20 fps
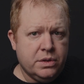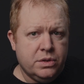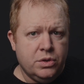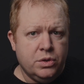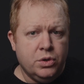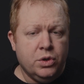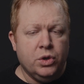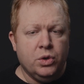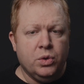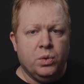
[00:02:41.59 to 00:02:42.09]
You
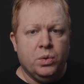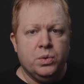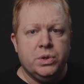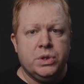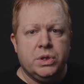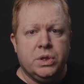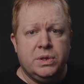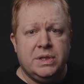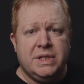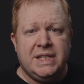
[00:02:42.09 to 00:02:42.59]
can
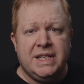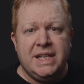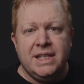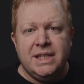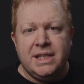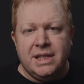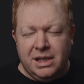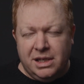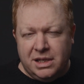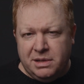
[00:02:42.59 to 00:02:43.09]
also see
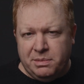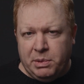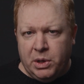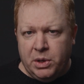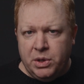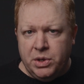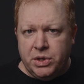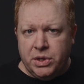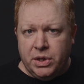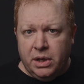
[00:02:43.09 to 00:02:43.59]
the
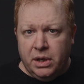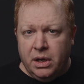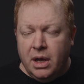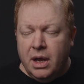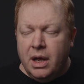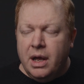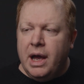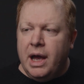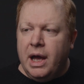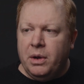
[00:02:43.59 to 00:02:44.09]
exposure
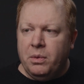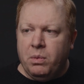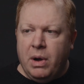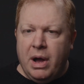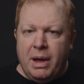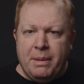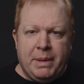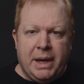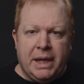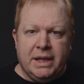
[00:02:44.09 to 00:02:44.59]
and
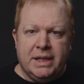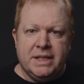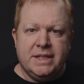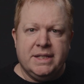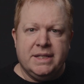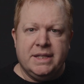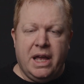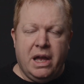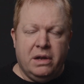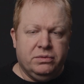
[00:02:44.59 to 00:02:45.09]
white balance
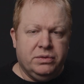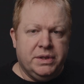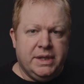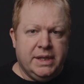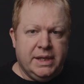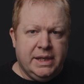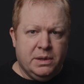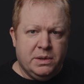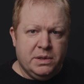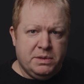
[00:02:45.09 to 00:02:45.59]
and
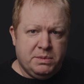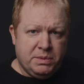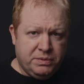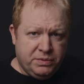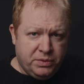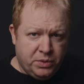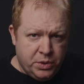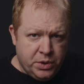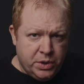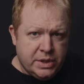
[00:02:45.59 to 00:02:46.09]
everything else
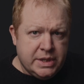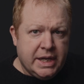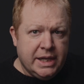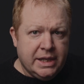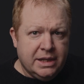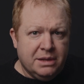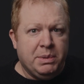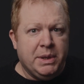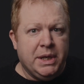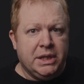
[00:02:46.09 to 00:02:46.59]
before you take
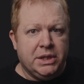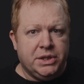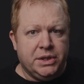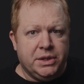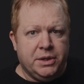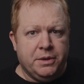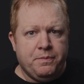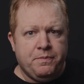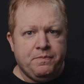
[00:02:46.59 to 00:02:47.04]
the picture.